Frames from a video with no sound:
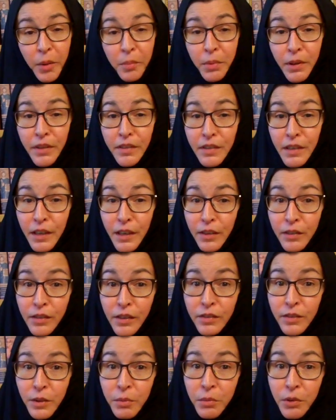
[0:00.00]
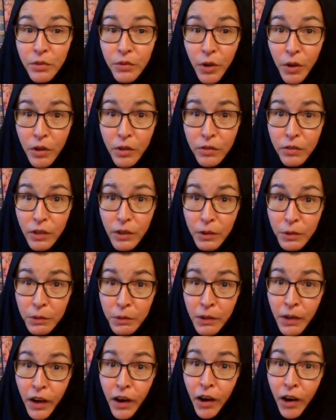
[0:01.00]
But cynicism is
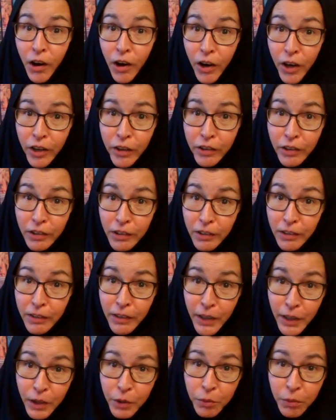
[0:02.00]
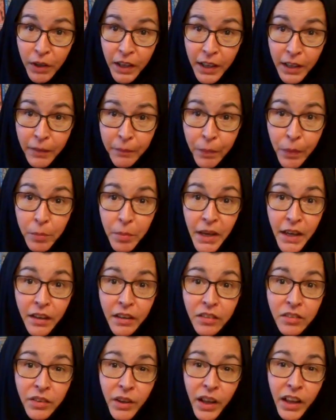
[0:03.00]
also harder in a way
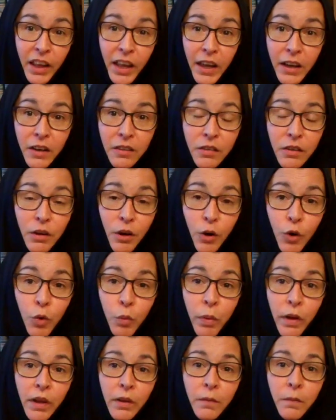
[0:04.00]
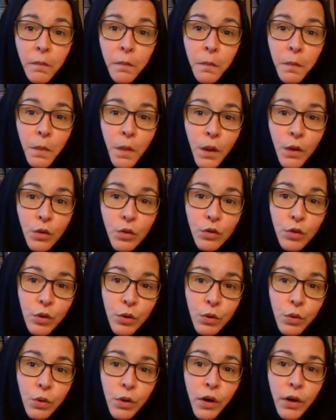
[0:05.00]
because it isn't open
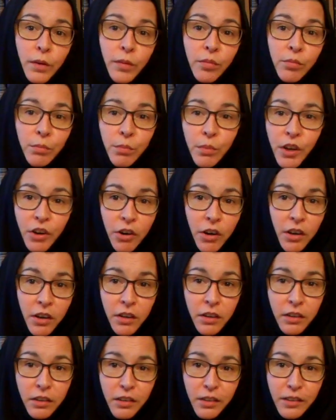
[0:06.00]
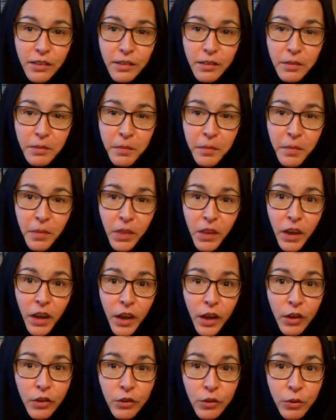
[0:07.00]
to miracles,
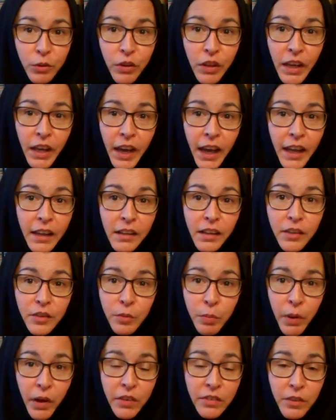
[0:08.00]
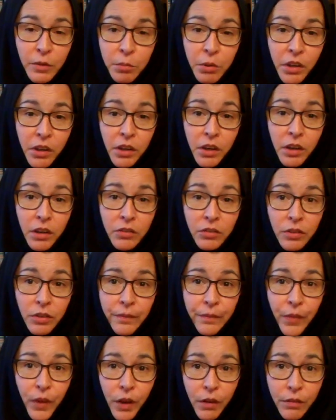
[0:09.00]
to the endless possibilities
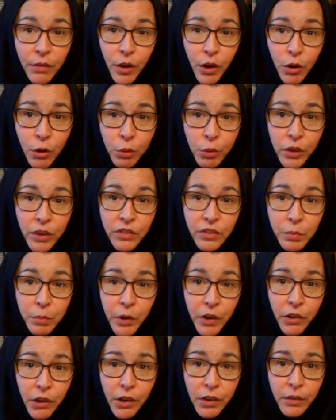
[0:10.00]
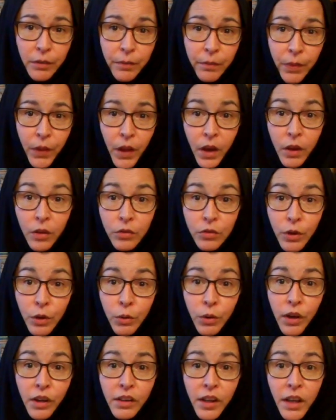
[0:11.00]
of the Holy Spirit.
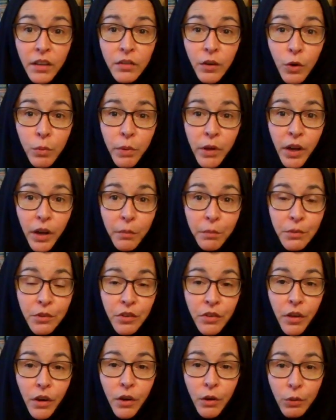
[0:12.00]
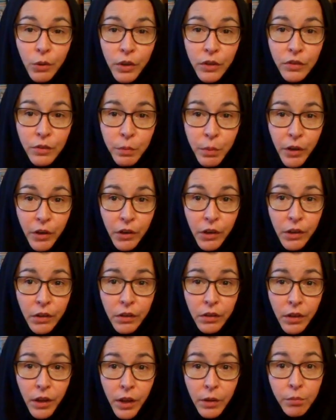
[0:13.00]
So let's open up to the Holy Spirit
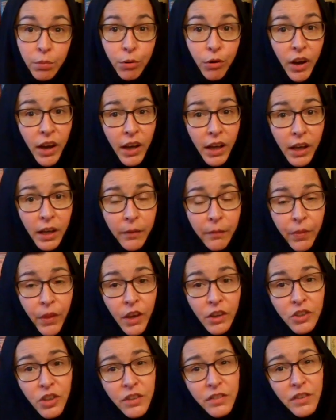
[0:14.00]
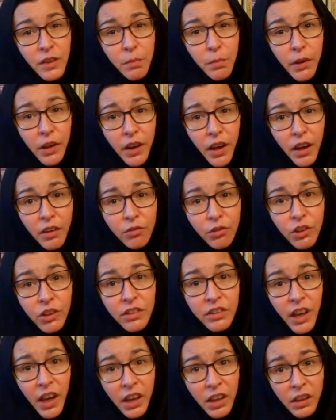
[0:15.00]
and pray just a bit every
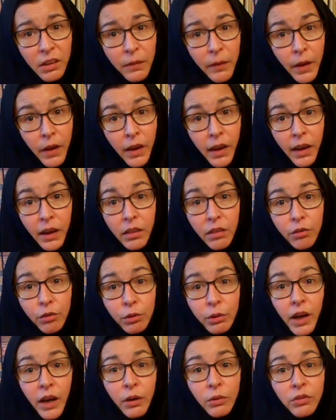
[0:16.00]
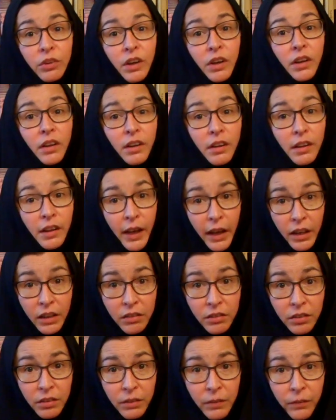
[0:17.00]
day and throughout
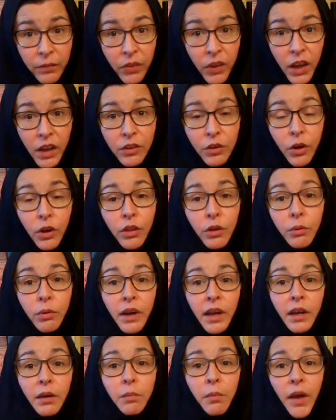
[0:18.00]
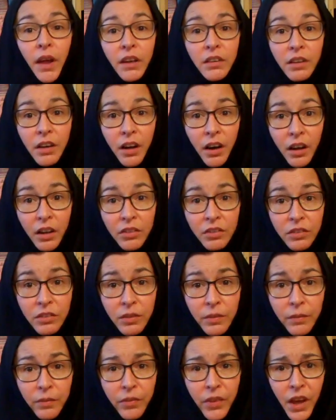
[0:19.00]
Lent and all the way to
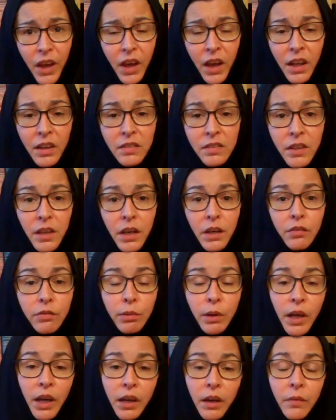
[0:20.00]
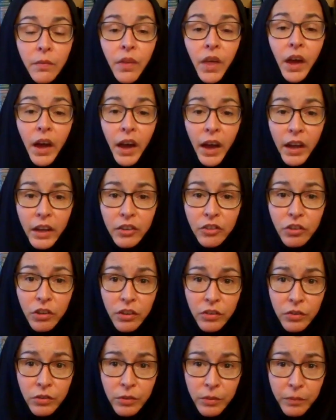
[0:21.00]
Pentecost, instead of being
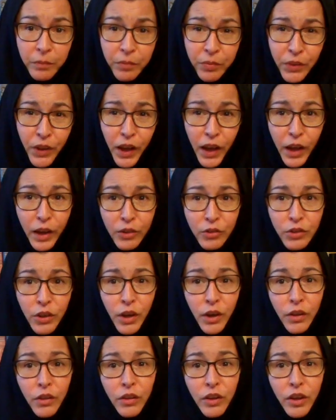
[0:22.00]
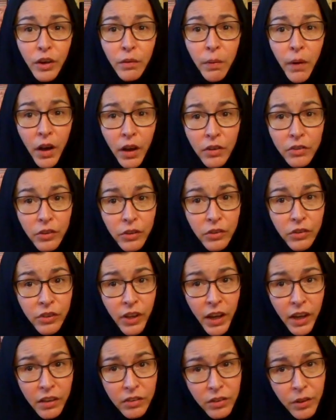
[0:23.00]
anxious, as the Apostle
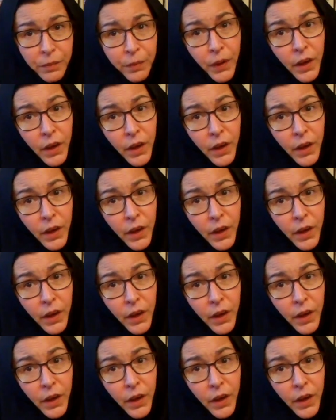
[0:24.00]
says